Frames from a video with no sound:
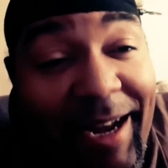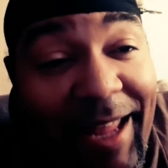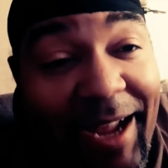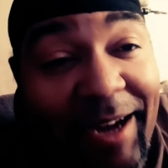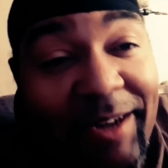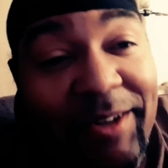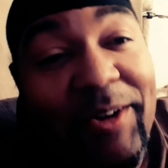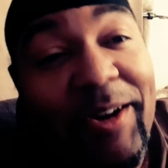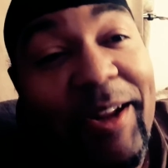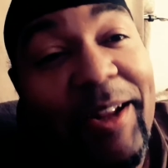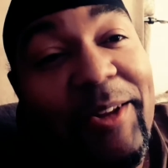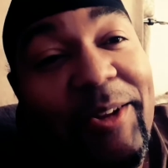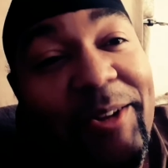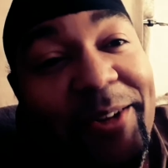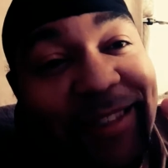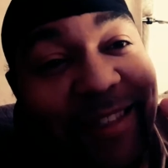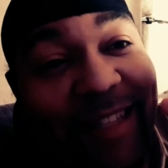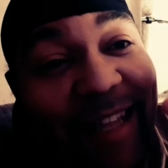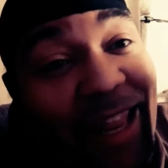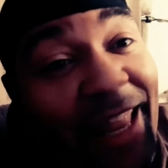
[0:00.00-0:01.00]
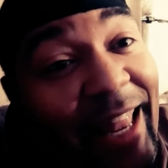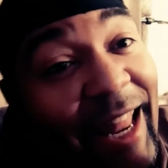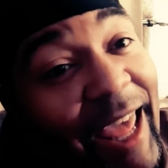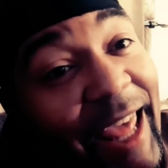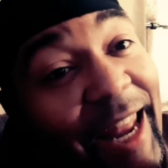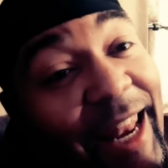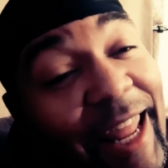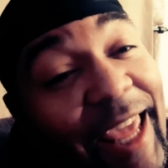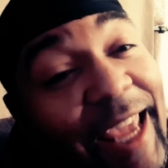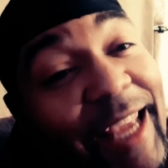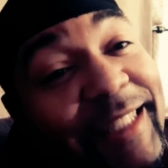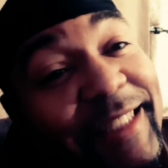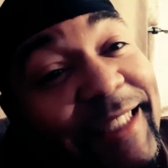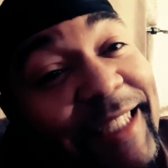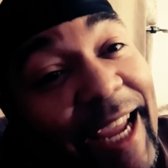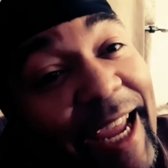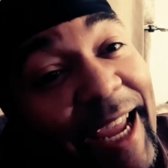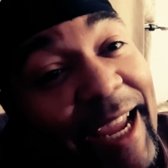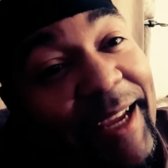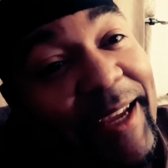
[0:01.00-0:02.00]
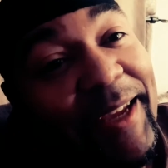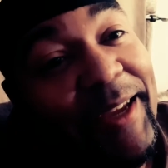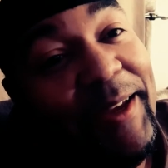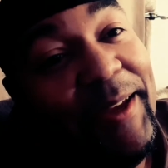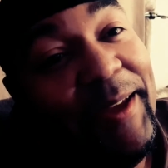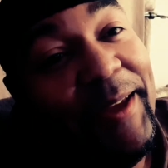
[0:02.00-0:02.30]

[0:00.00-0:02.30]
actor that looks a lot like Jack,